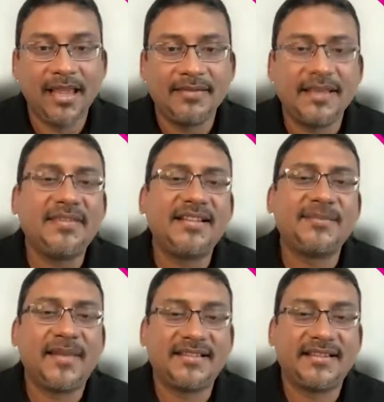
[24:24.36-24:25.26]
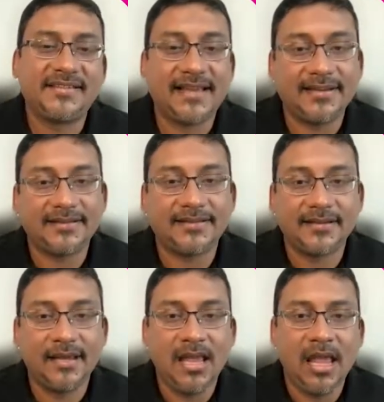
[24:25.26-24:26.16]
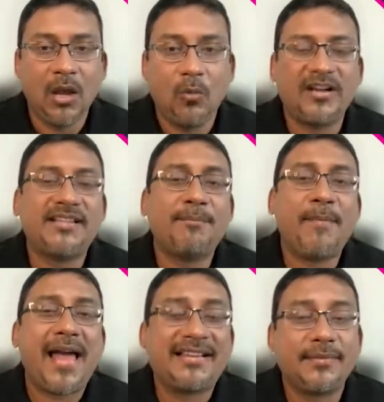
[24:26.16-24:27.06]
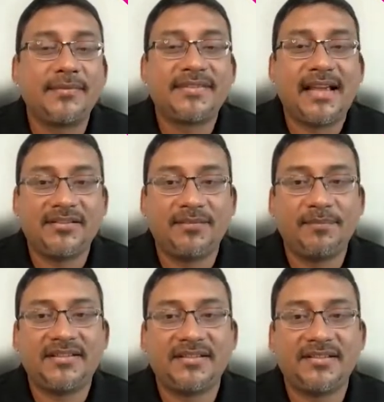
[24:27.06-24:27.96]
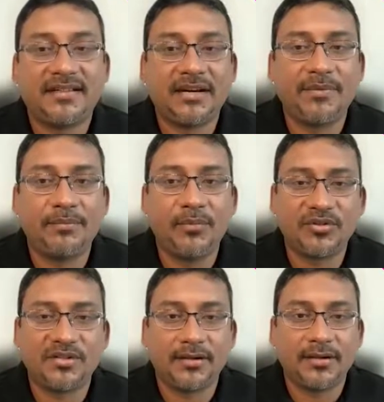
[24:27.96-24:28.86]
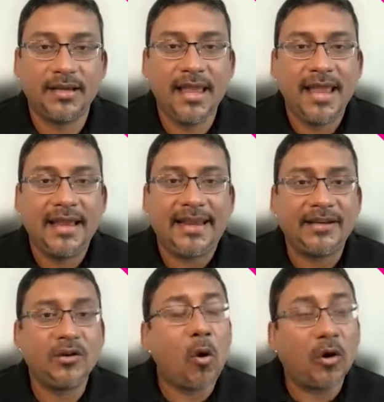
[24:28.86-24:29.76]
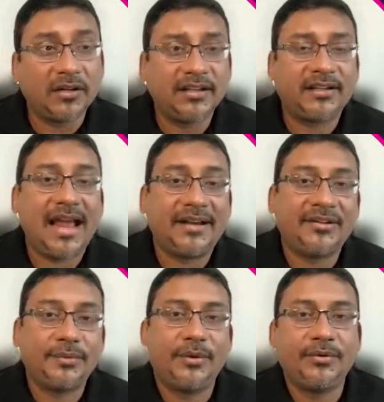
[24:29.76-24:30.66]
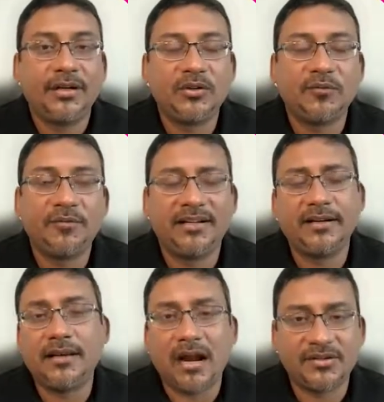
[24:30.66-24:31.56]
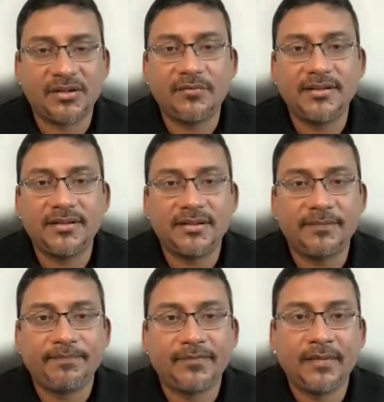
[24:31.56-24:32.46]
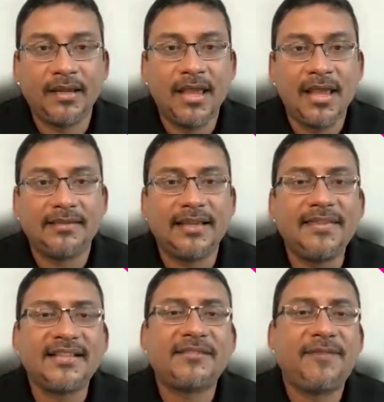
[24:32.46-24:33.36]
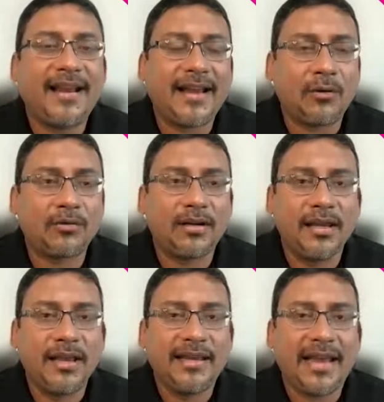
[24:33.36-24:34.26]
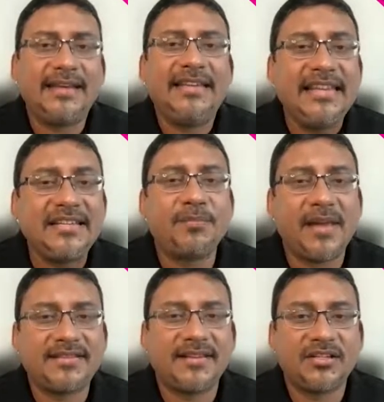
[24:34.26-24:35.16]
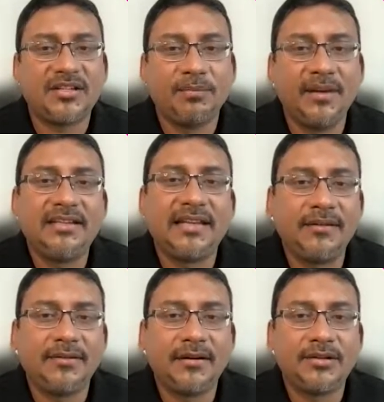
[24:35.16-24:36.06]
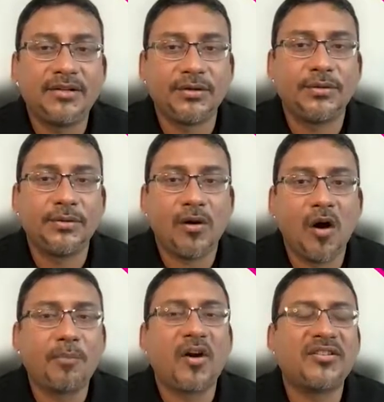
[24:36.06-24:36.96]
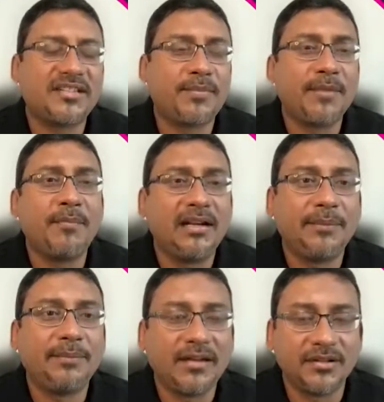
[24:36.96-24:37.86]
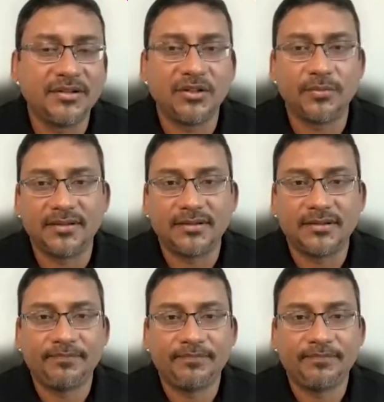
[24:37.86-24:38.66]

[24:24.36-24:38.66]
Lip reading: Then there is message size. What is the maximum size of messages that can be posted? Can you alter that attribute to fit in larger ones? Then there is fan out. Can each message be delivered to or processed by multiple consumers?